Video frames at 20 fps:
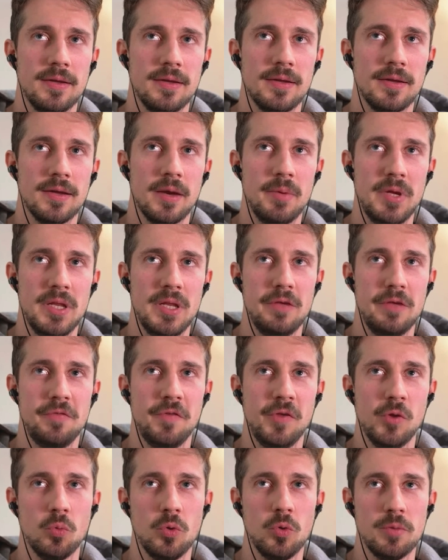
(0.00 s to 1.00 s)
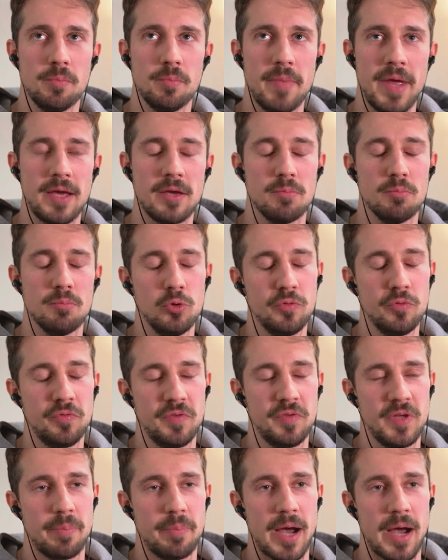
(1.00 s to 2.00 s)
I mean, if you would make a movie
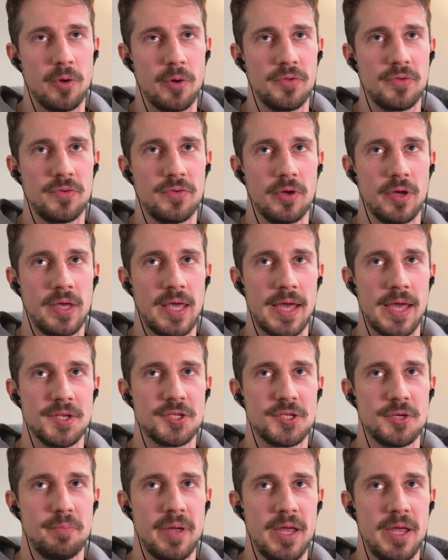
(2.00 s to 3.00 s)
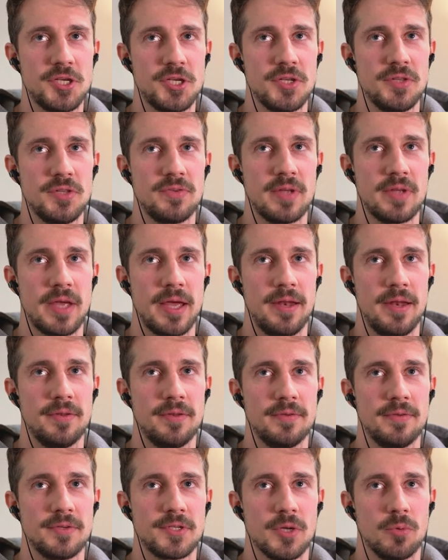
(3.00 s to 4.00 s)
about a cancer patient and
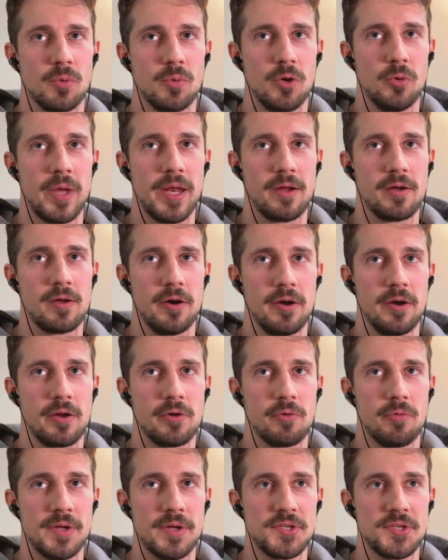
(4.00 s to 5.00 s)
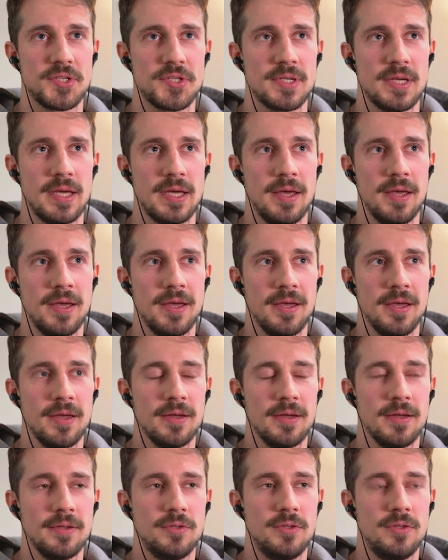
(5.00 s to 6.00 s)
someone who had a cardiac arrest,
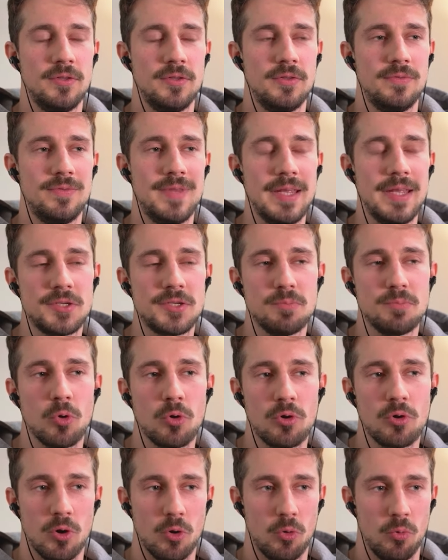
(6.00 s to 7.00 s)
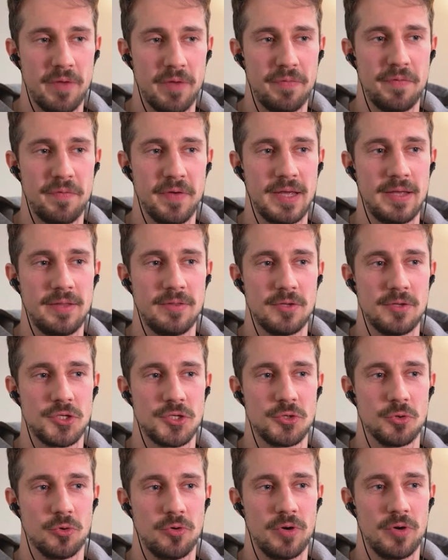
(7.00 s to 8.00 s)
it's more horrific, the
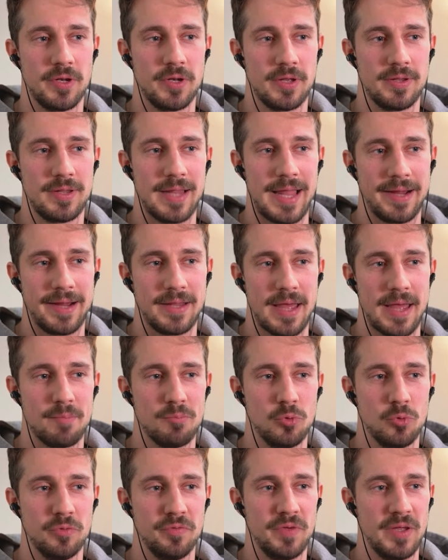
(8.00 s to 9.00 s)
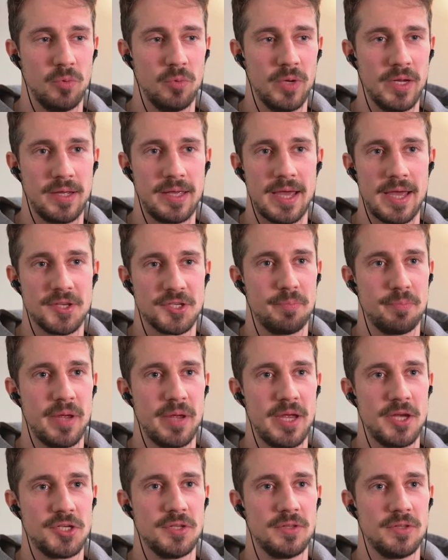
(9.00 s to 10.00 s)
story, like that movie with a cancer
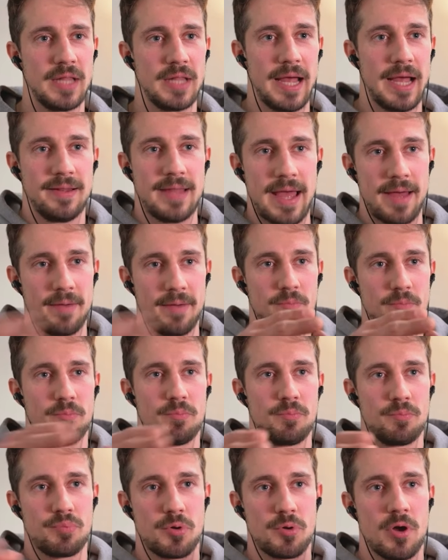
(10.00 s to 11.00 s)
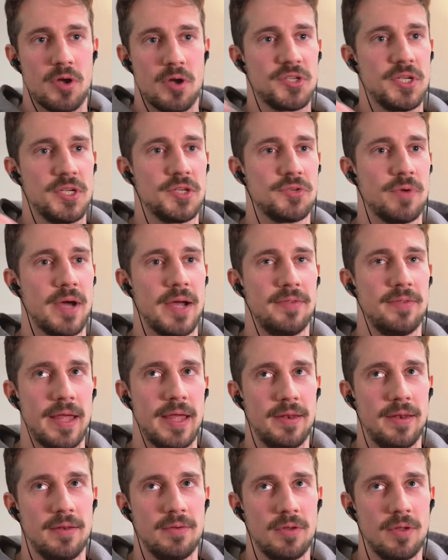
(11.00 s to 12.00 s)
patient, like that process, right,
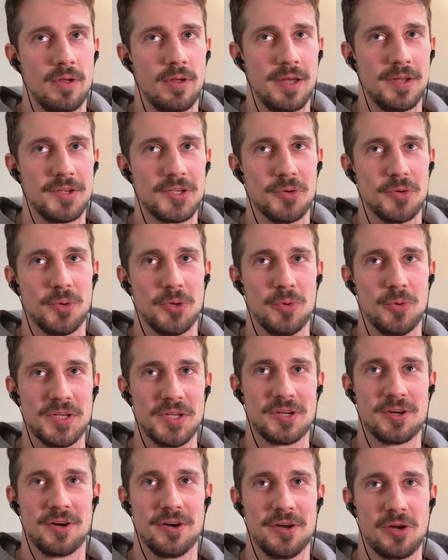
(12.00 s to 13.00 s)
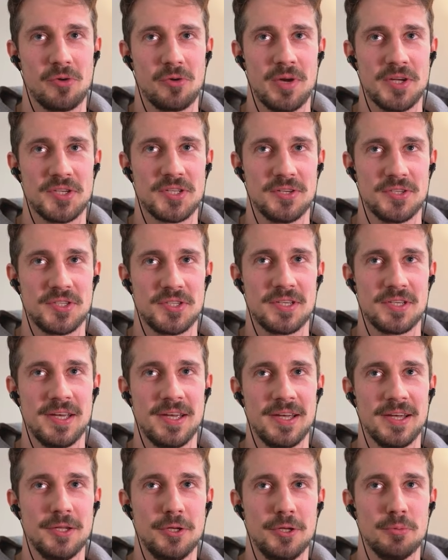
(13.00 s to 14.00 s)
than someone who has a cardiac arrest, because
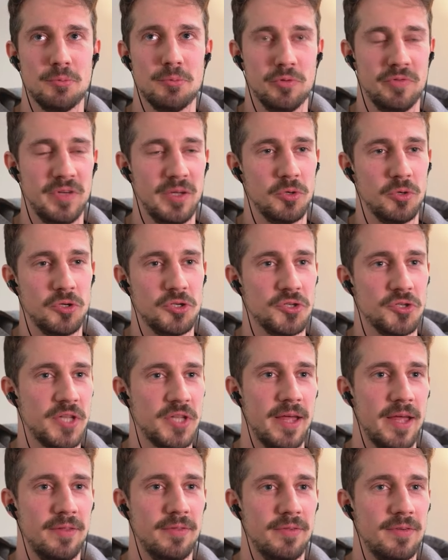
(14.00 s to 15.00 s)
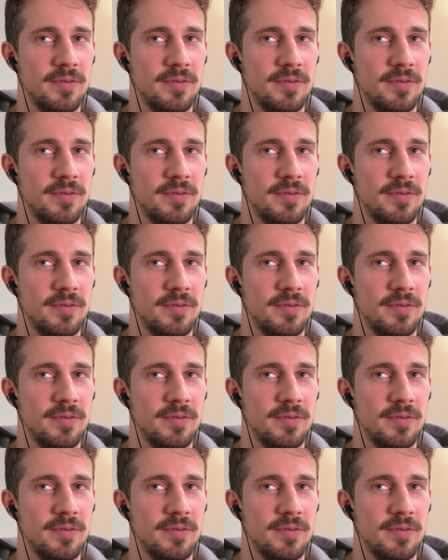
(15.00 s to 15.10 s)
the movie would just end.